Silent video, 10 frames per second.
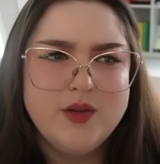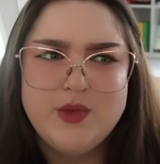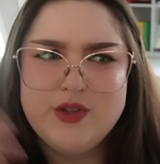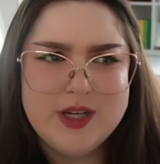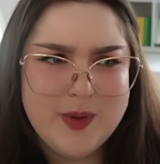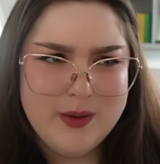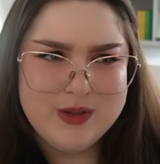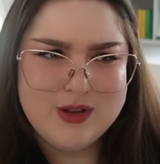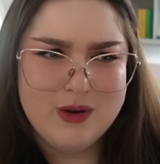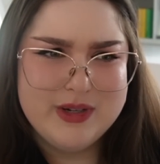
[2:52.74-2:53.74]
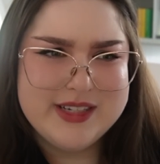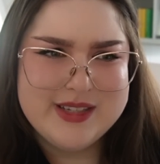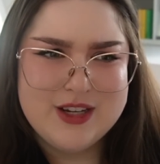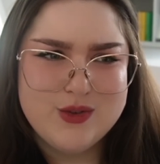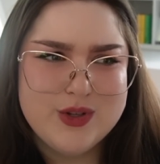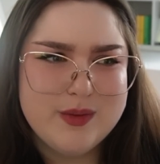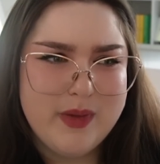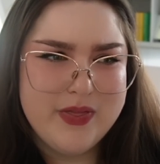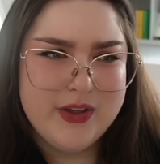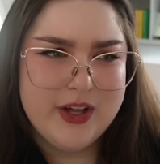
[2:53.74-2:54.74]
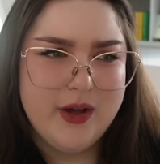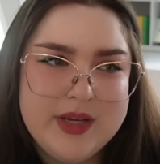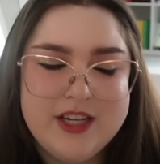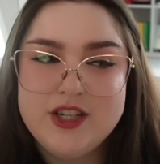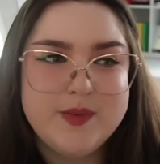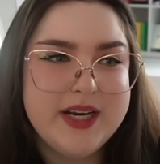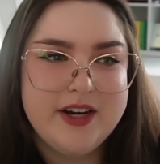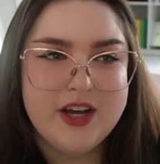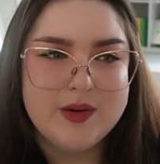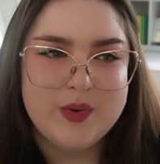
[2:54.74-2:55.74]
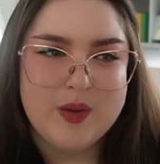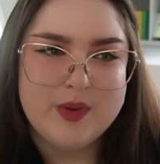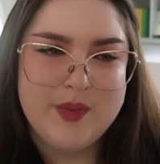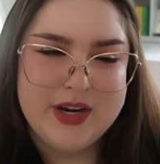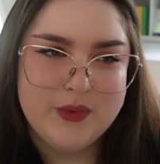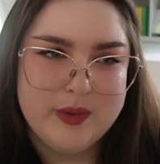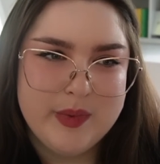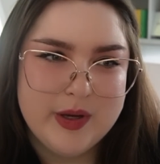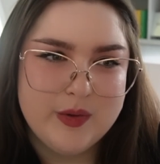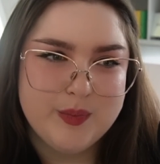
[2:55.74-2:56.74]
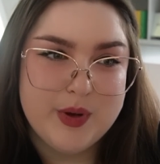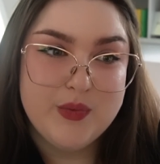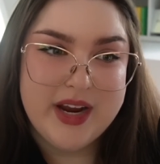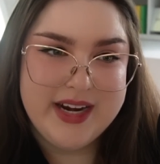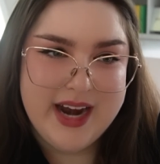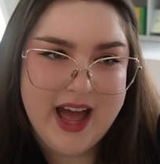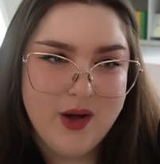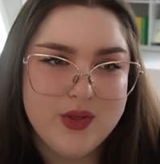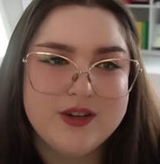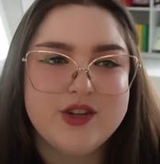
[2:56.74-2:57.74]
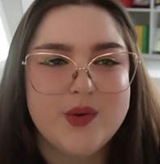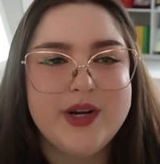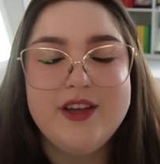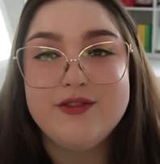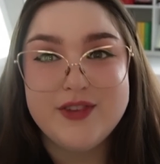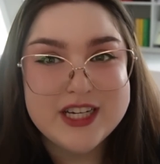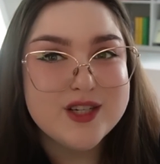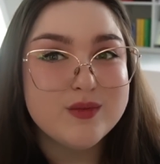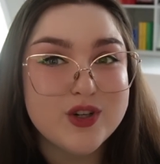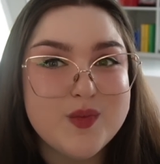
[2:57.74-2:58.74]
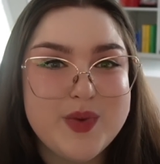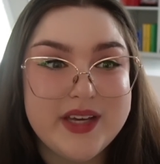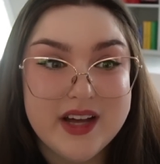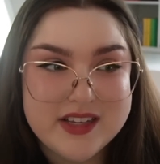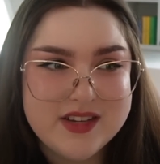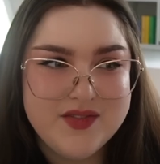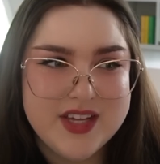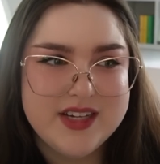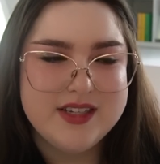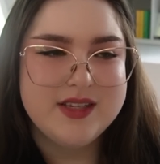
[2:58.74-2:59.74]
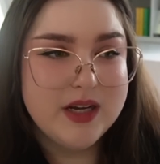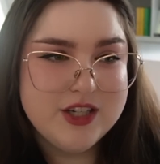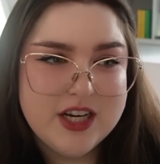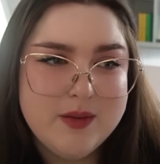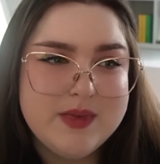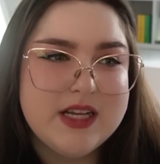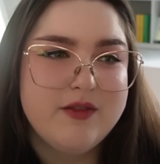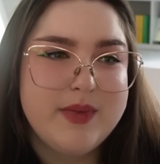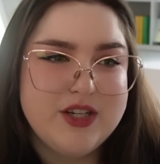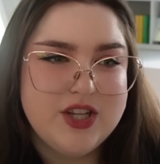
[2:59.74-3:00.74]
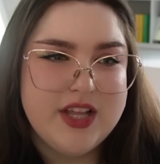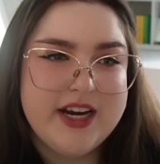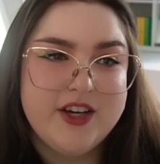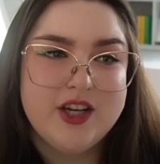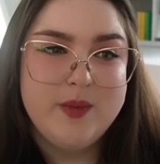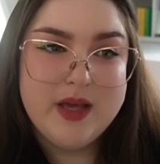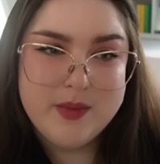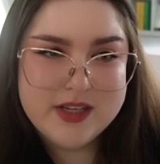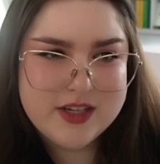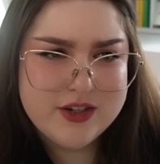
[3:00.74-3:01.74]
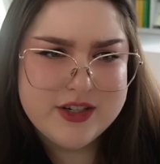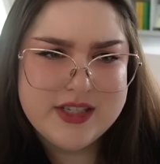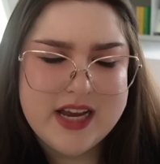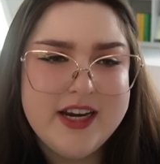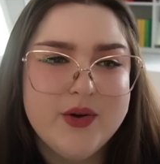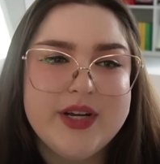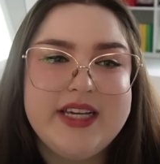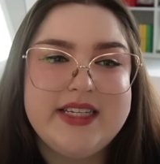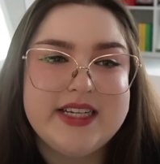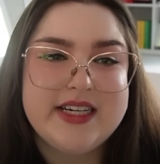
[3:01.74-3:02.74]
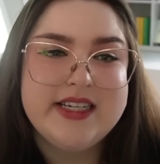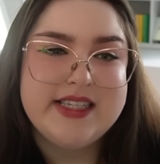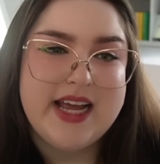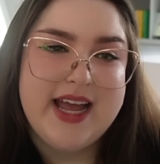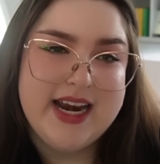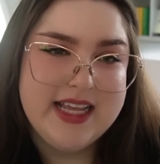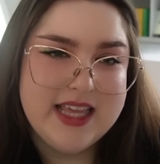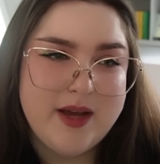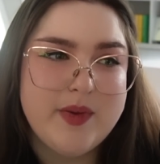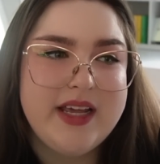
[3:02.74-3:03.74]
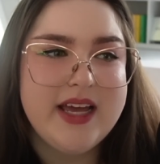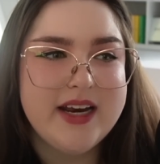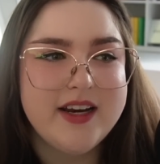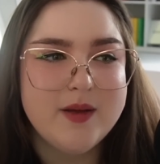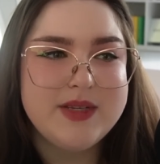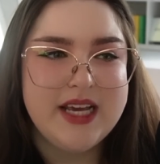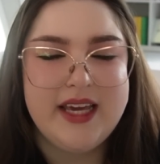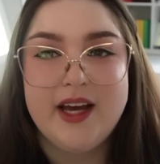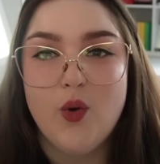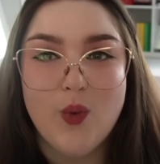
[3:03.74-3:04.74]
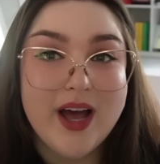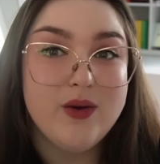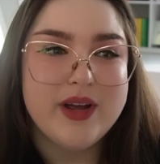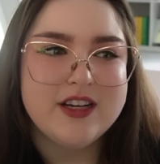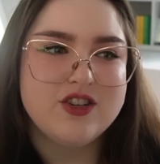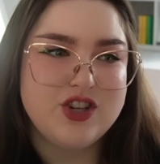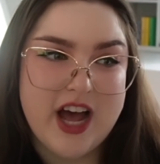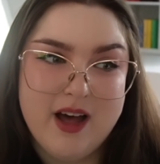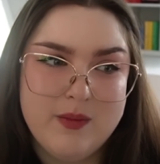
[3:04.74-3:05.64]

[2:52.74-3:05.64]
Music Bank was already scheduled a month ago. He just made an unproblematic remark, but right now, there's already a victim group because of this. Bangchan himself mentioned that it could be a misunderstanding or he didn't say anything, but he ended up taking a wide-range jab.